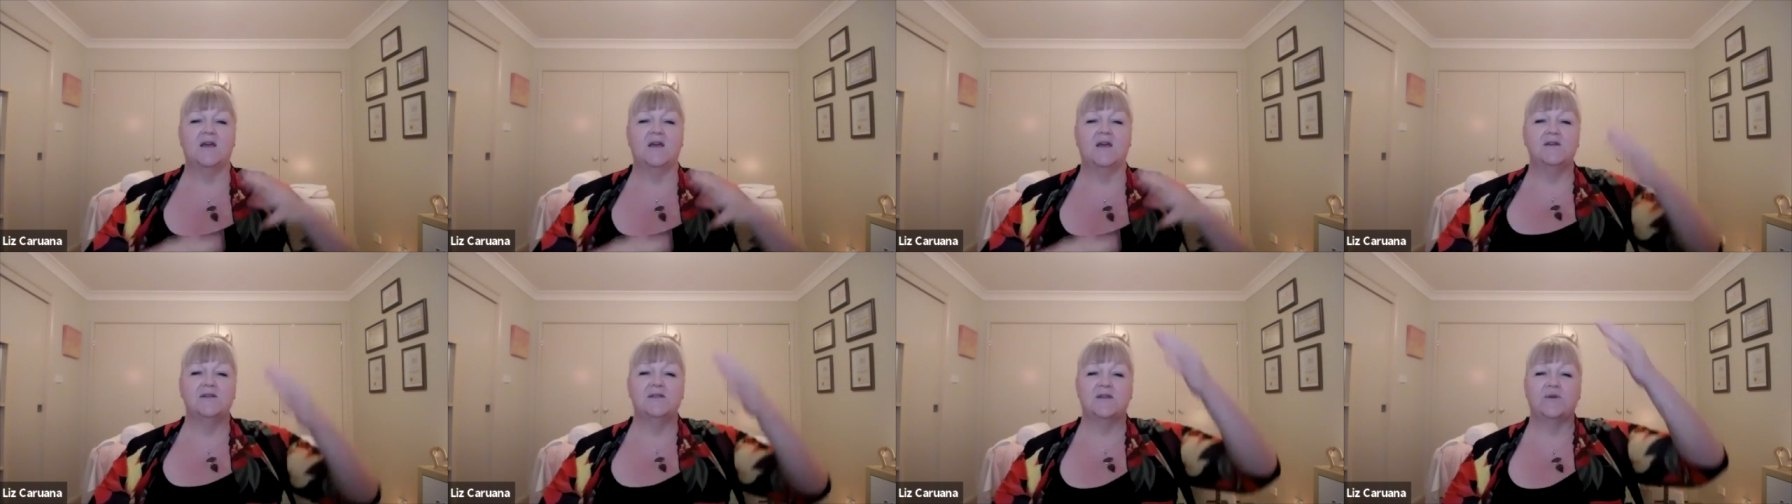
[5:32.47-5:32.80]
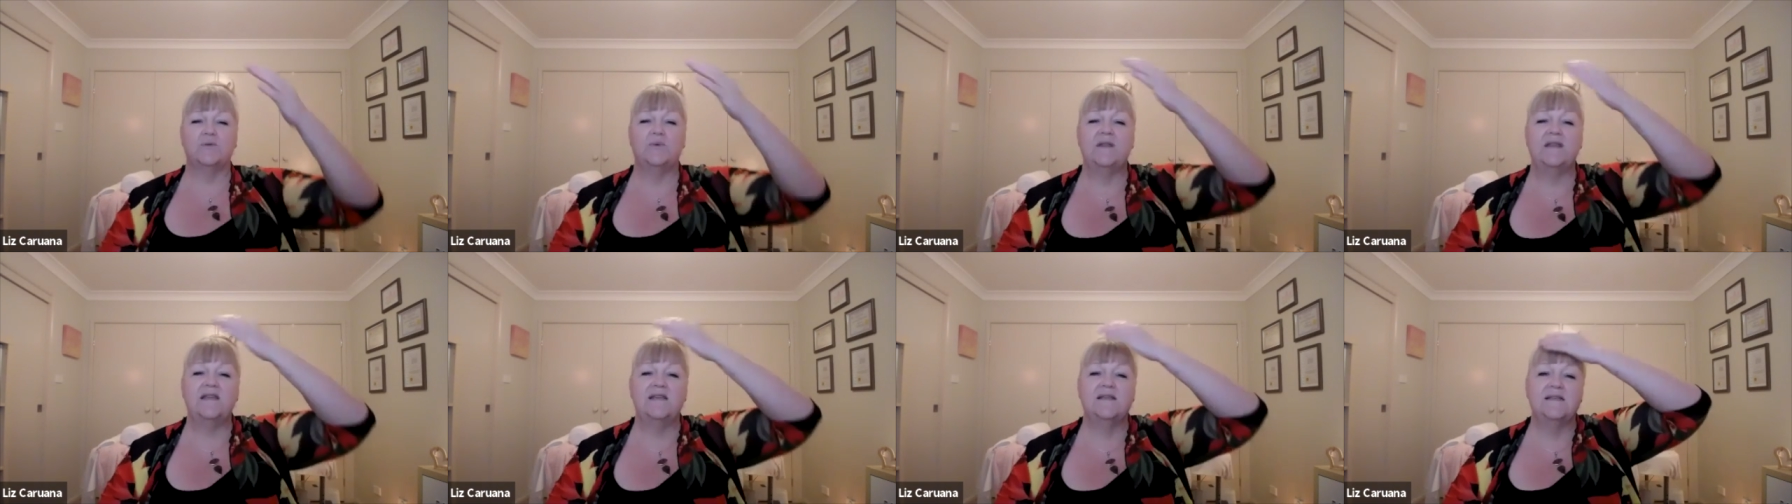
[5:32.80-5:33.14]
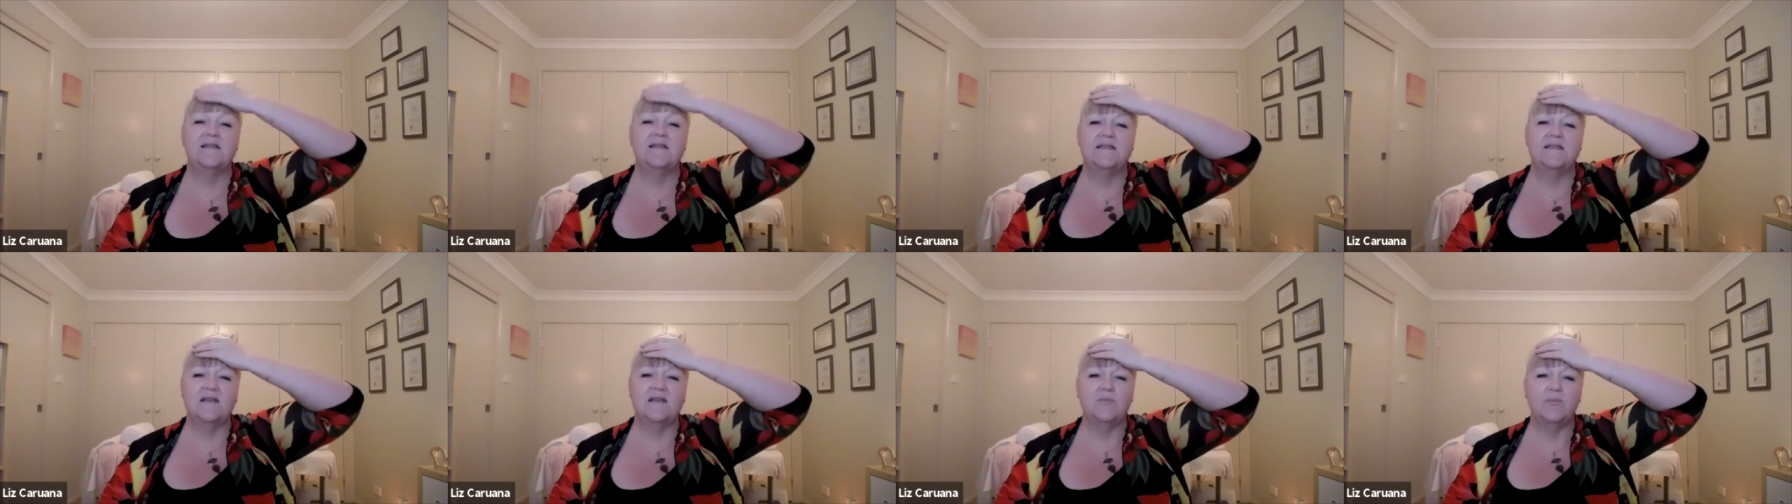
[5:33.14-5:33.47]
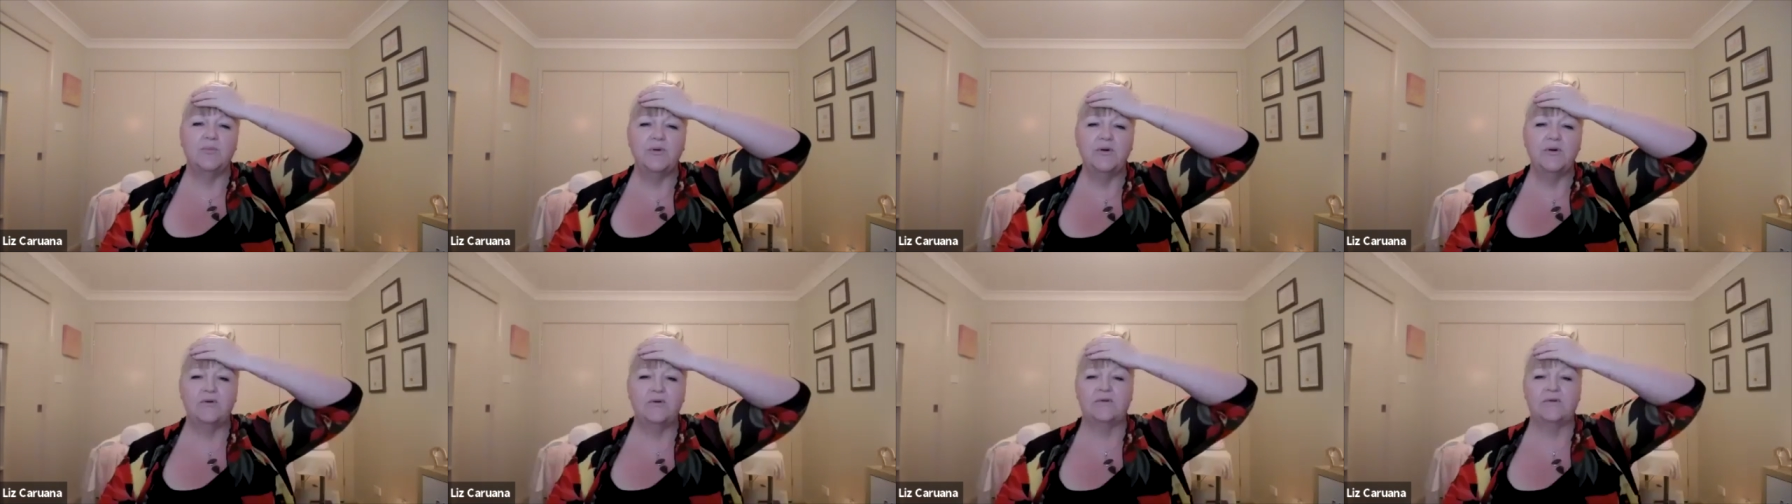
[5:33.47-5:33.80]
So with this
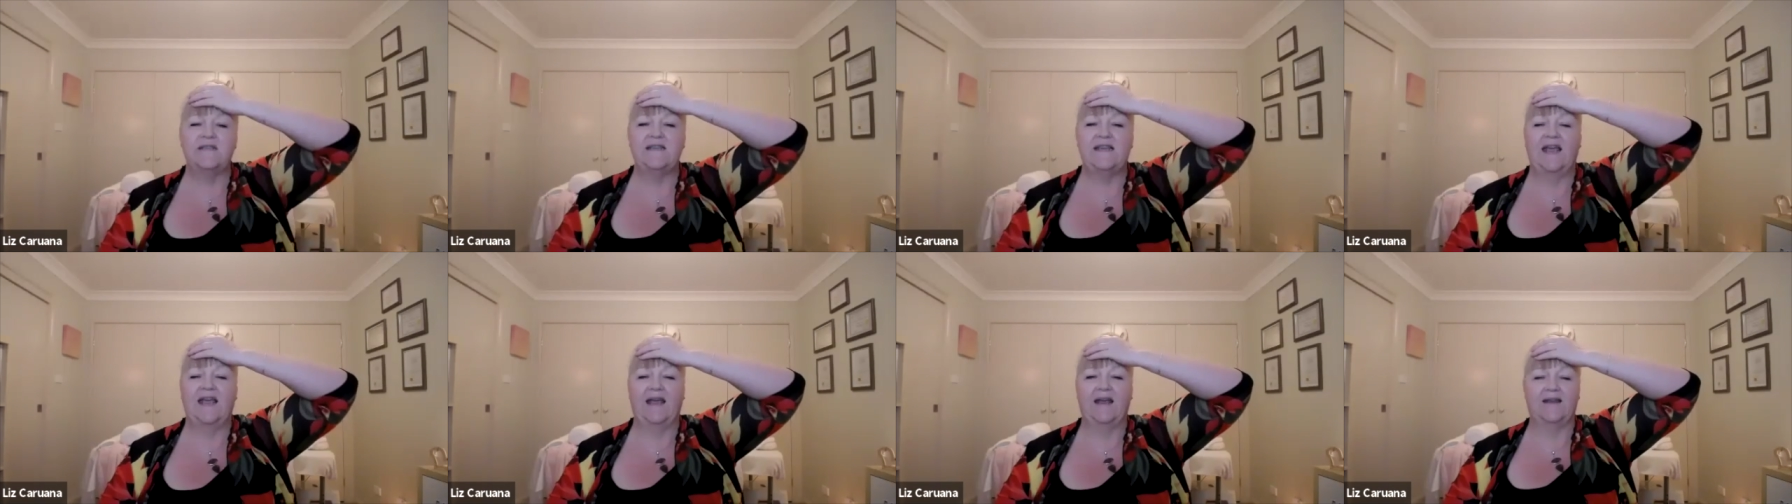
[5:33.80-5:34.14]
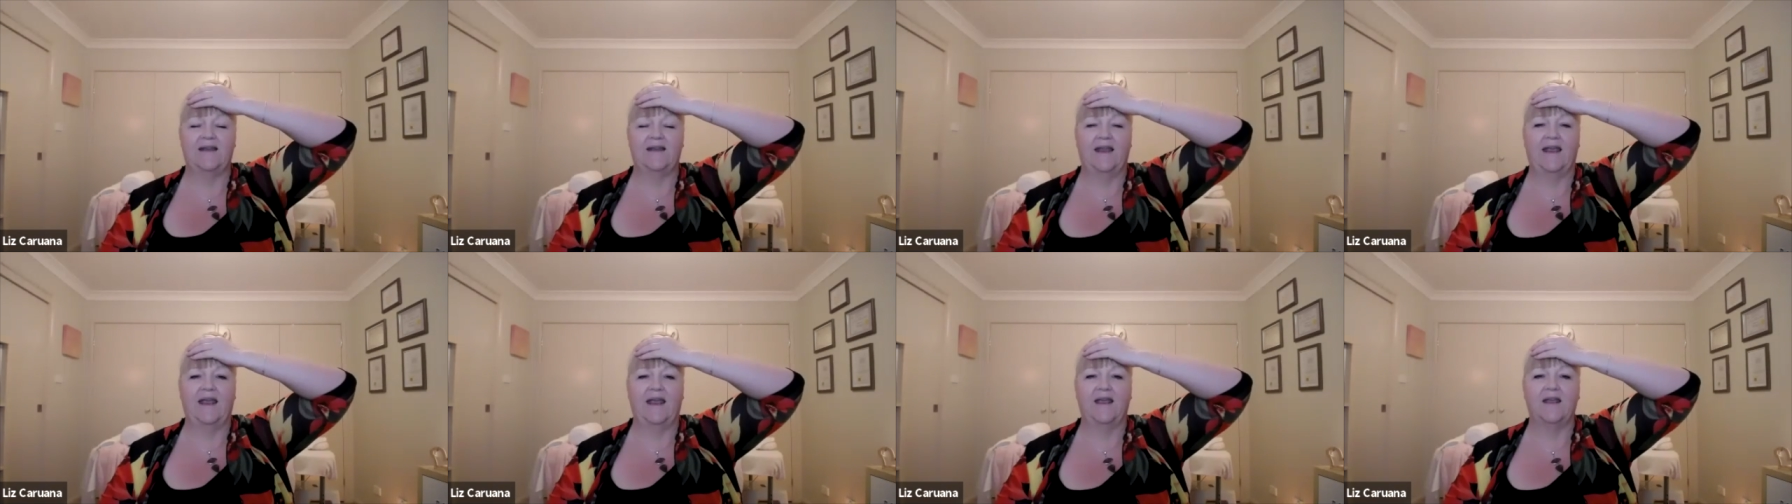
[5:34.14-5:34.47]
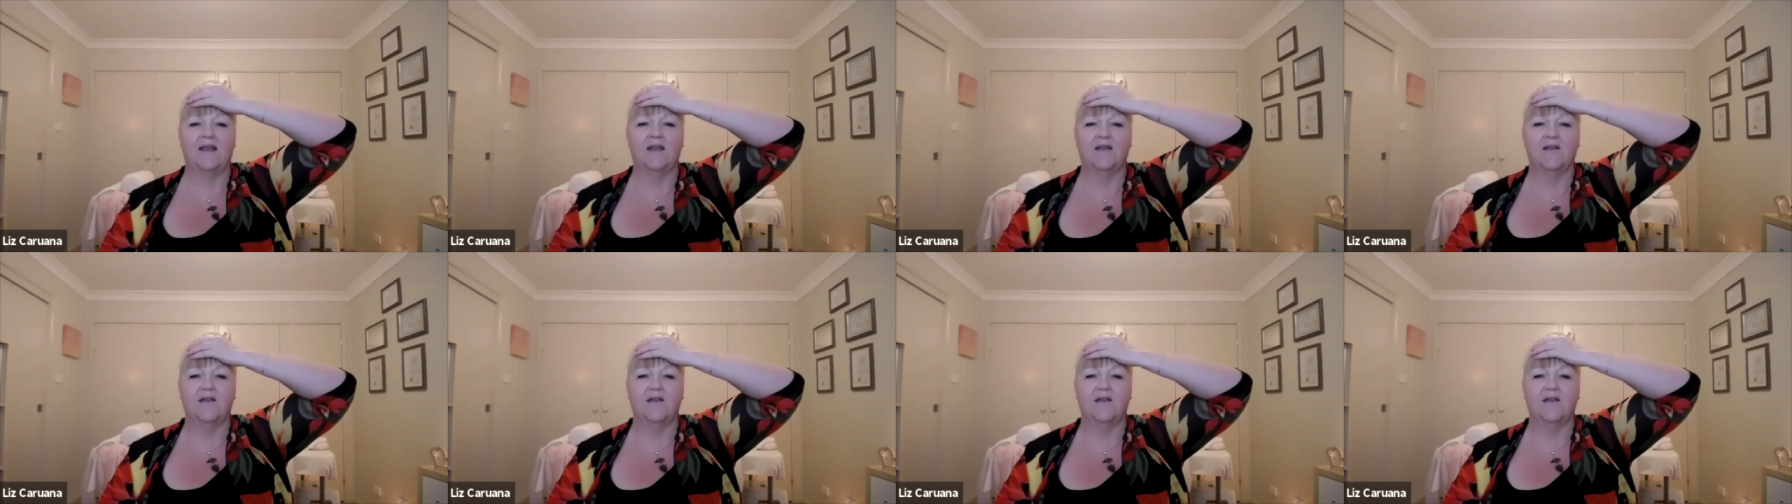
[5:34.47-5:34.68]
simple technique,